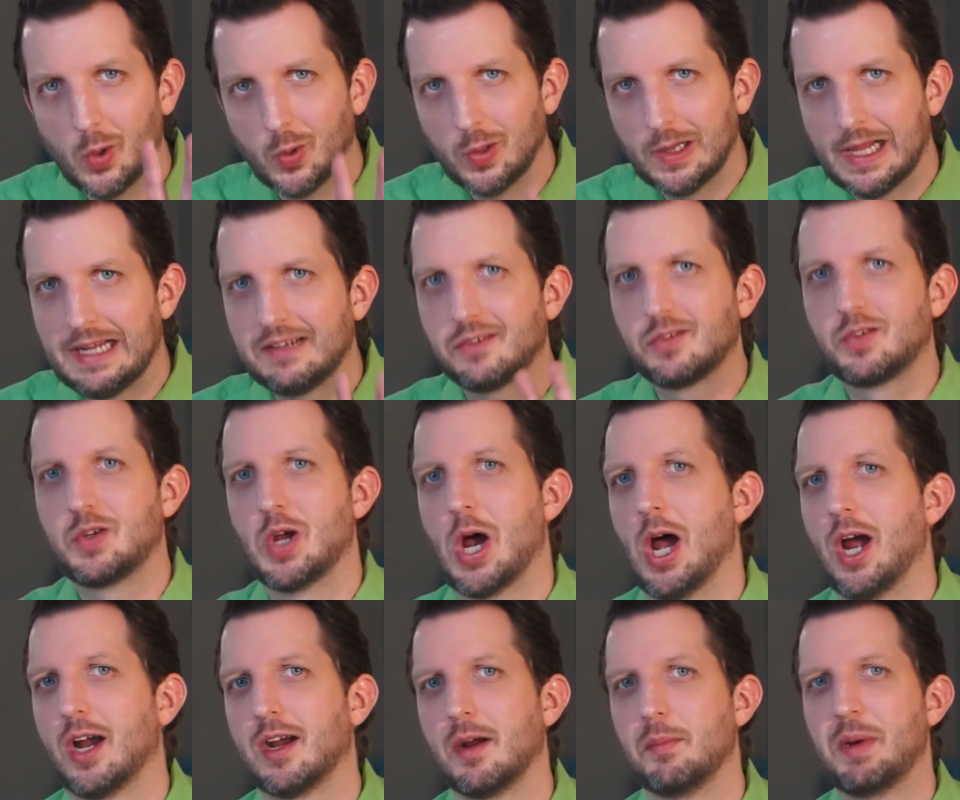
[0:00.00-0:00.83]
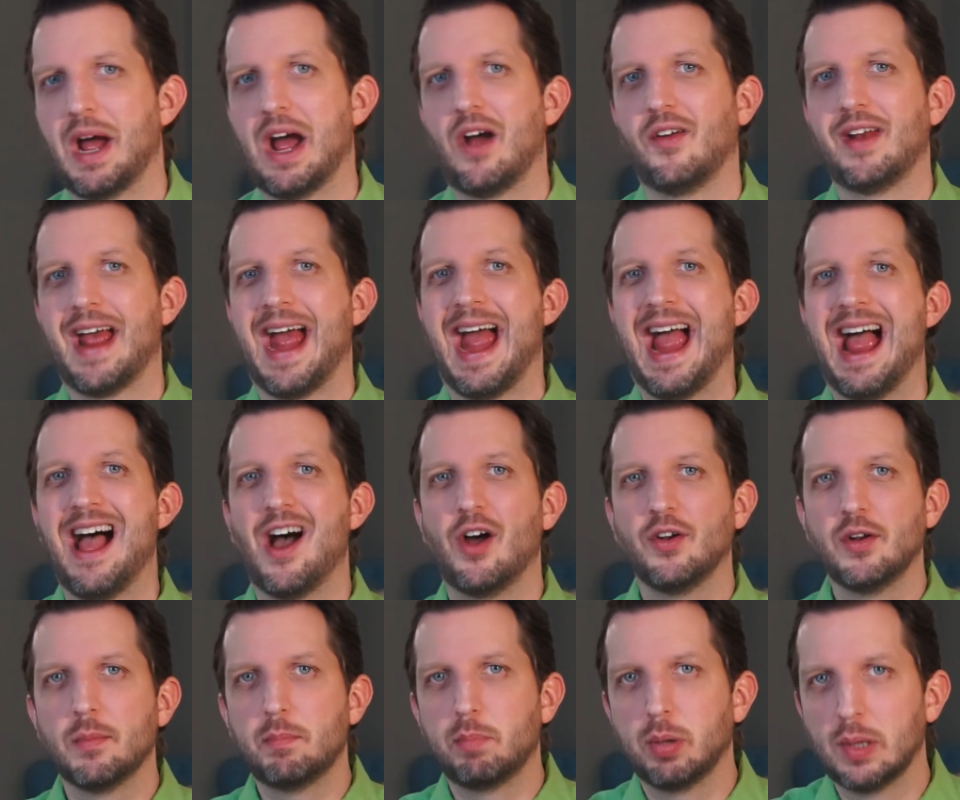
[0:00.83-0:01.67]
let's talk about
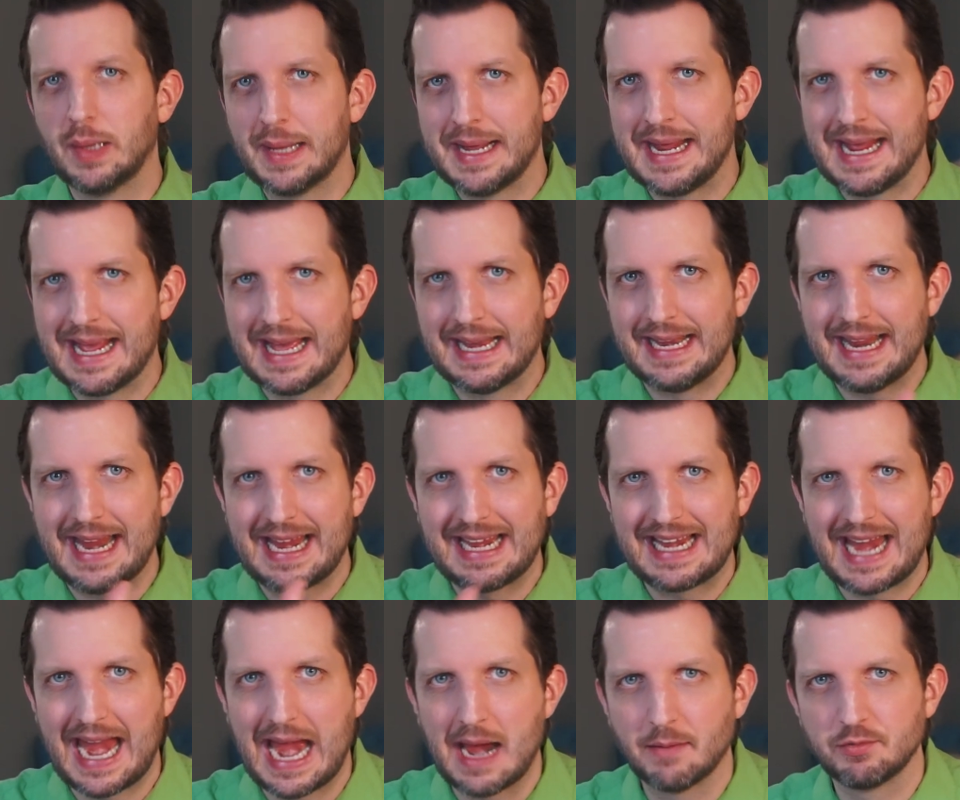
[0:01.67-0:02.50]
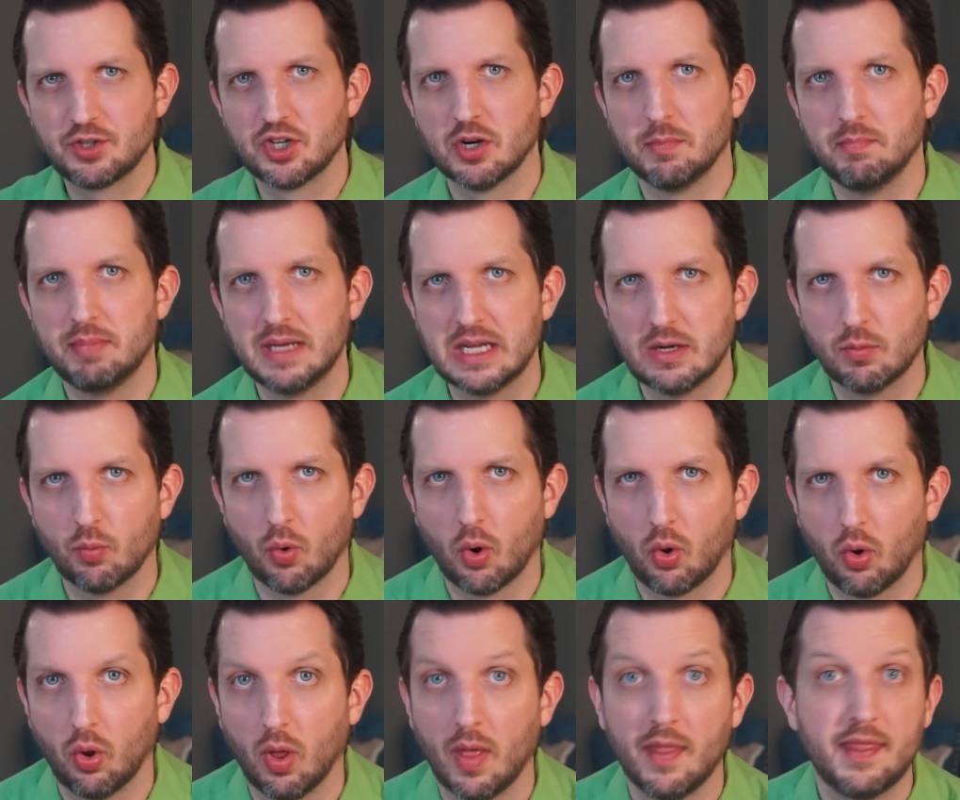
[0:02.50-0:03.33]
how to plan and capture
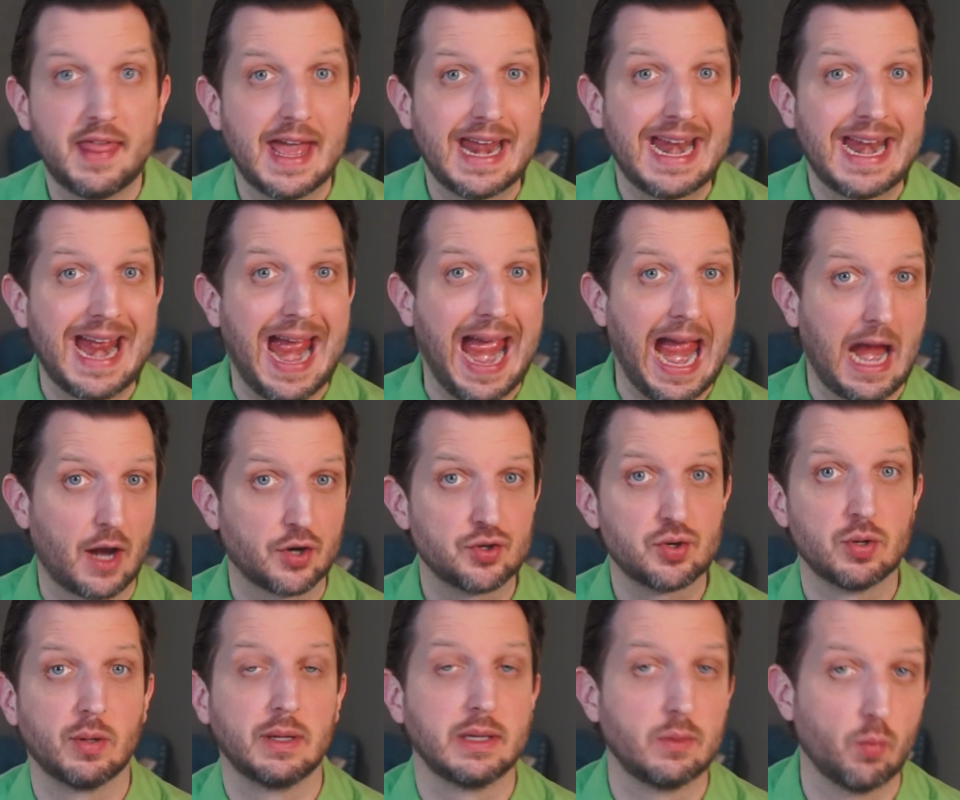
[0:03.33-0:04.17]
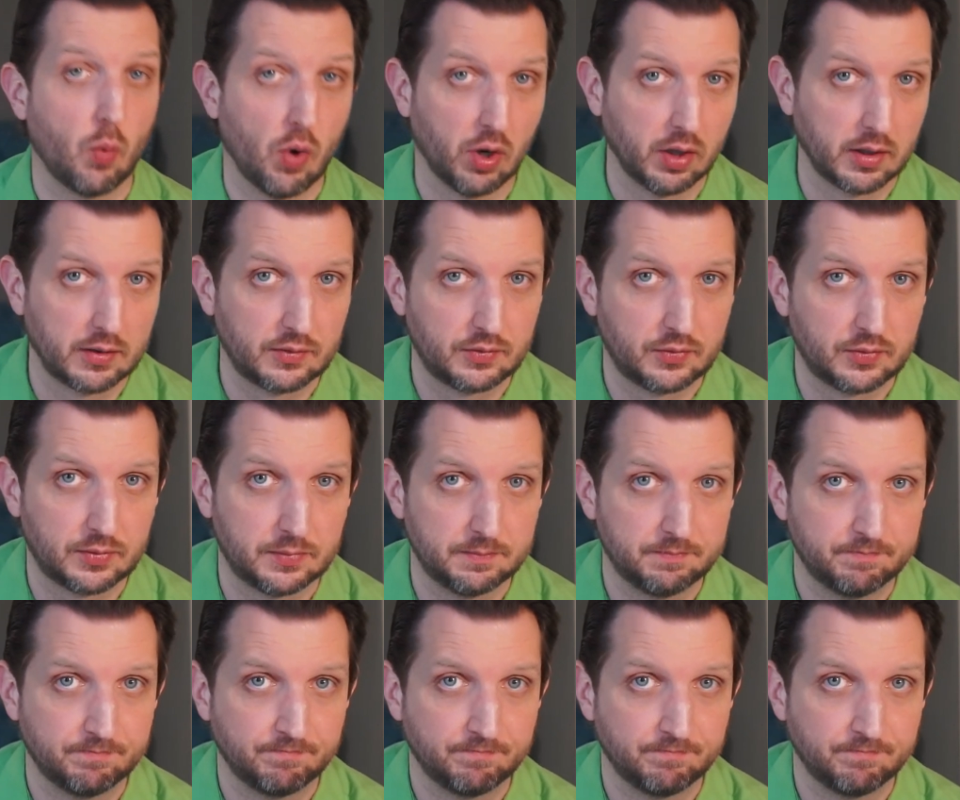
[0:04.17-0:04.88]
B-roll that actually works.